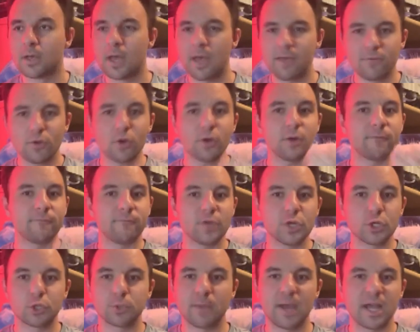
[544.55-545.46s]
If you're in a
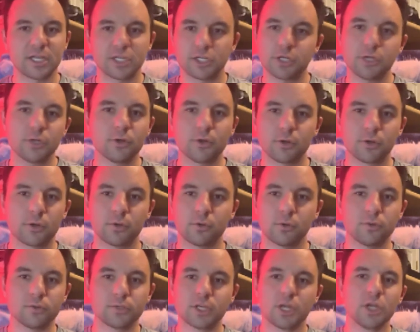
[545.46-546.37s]
feature match and you know you're going
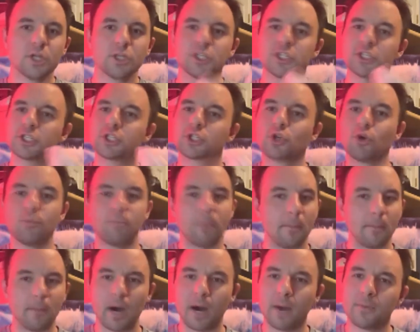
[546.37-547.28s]
to lose, just scoop
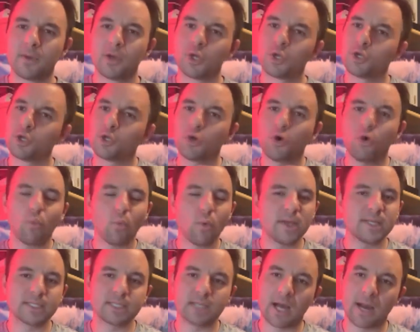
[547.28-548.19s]
them up. Don't
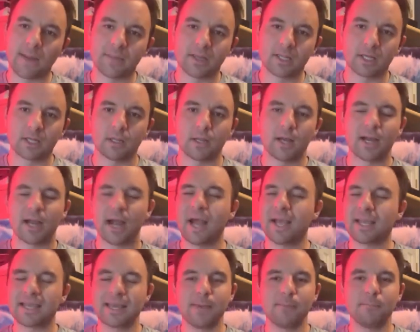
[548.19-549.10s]
waste time on the clock.
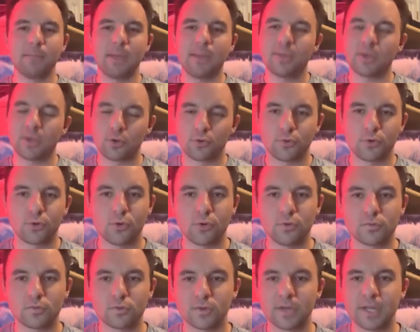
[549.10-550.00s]
I get maybe your
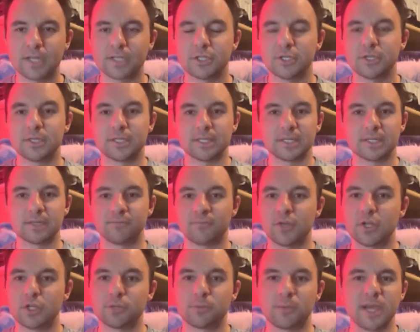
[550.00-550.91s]
nerves are getting to you because it's a
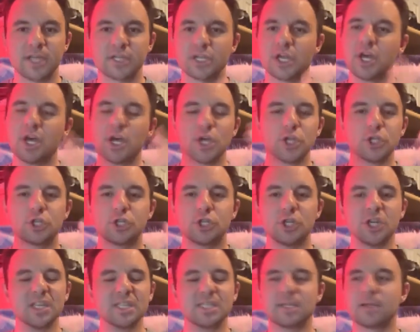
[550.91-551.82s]
feature match.
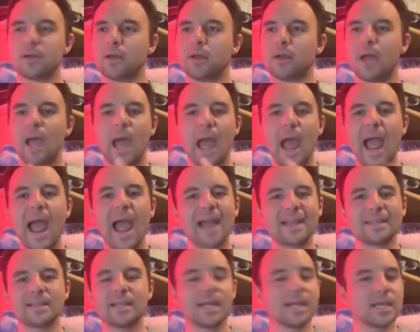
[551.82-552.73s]
Just
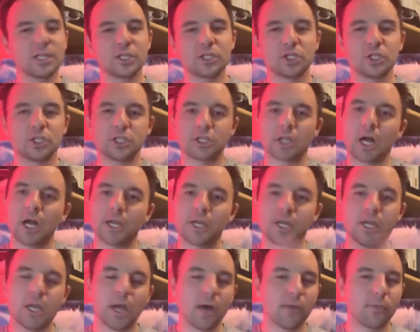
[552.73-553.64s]
act like it's just
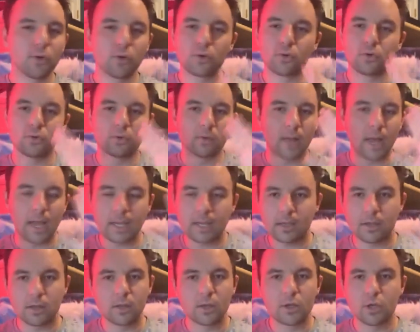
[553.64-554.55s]
another
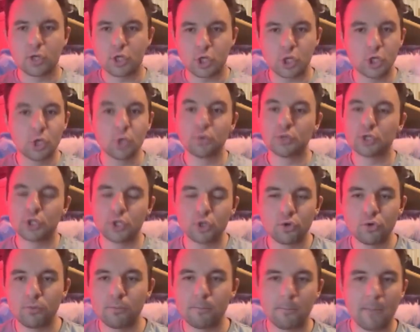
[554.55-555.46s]
like
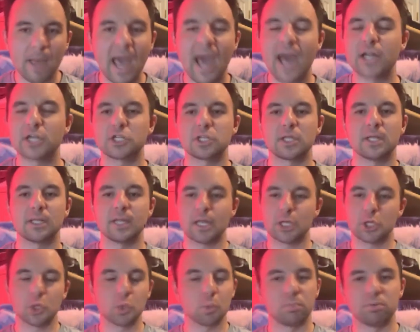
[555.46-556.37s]
YouTube match that
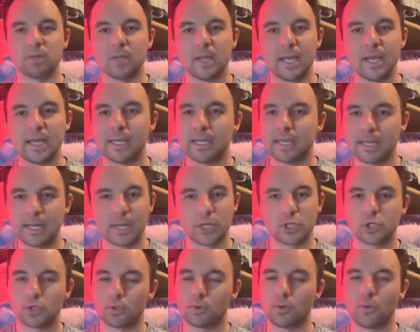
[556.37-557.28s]
like you're playing in
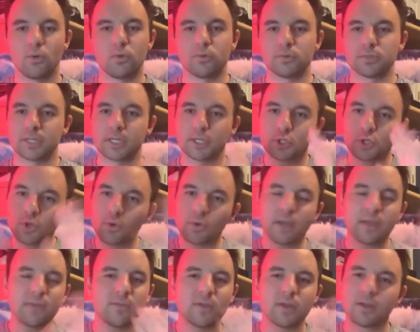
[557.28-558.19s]
at your locals. Like
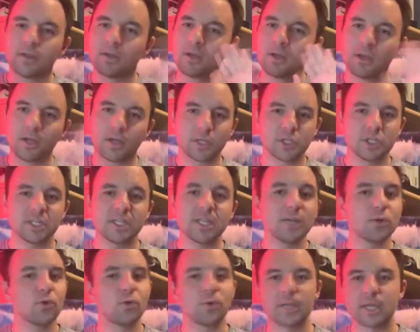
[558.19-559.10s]
don't even just
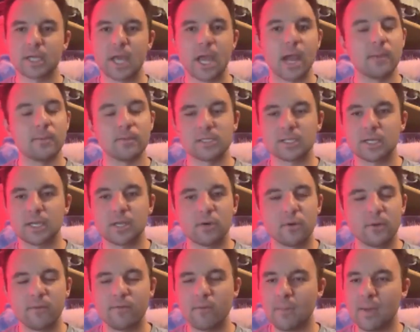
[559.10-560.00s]
ignore the cameras. Like it
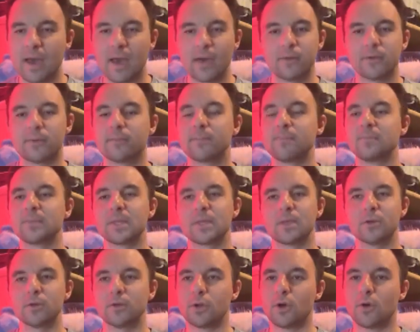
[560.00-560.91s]
don't even matter.
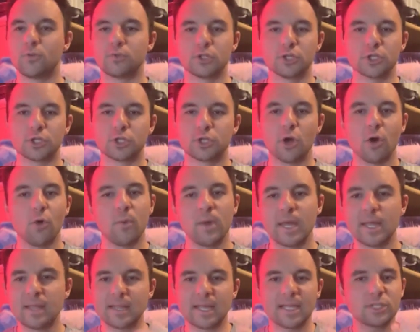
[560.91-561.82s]
You know, just go
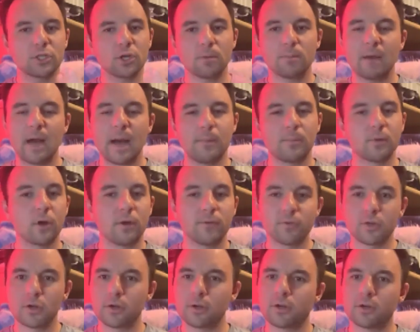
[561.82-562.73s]
in. They start popping
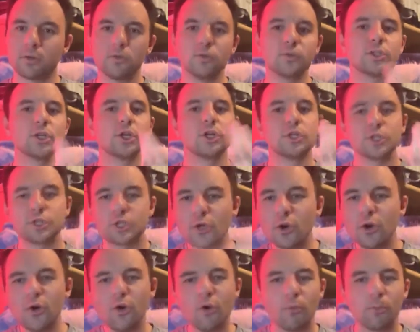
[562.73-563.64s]
off. You know you're gonna lose.
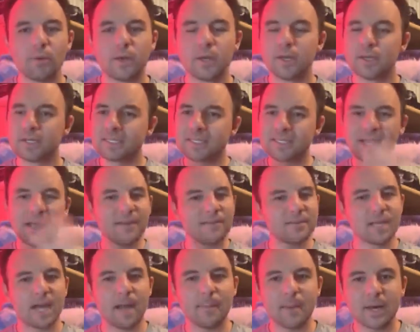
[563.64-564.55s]
Scoop.
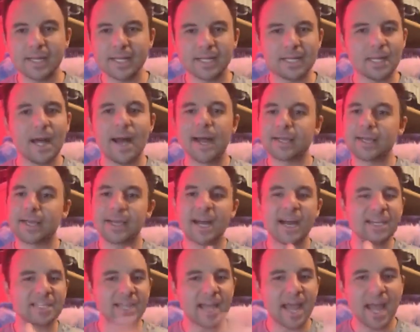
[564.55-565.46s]
Save time on the clock. You
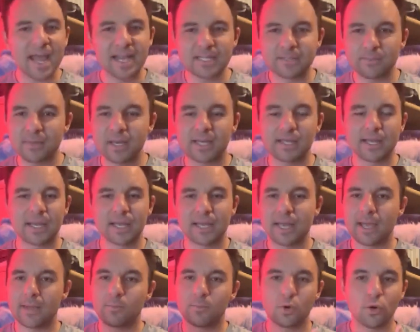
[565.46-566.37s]
got your ass beat in that
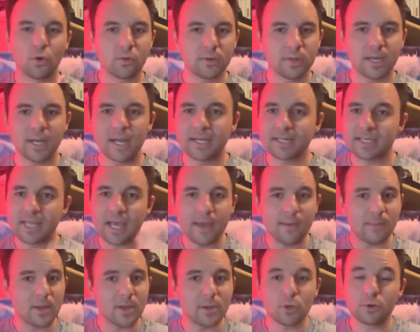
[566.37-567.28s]
game. Go to the next
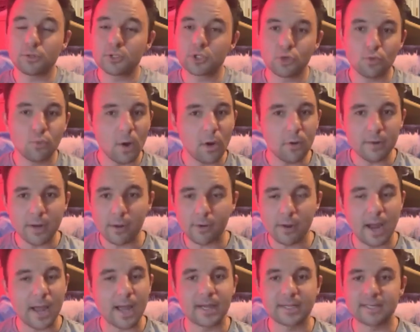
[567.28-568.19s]
game and you'll 2-0
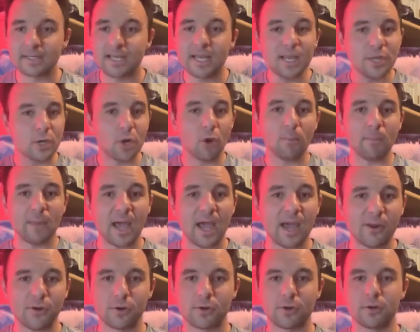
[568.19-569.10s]
their ass. It don't
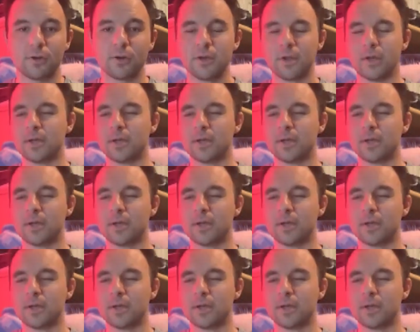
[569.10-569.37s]
matter.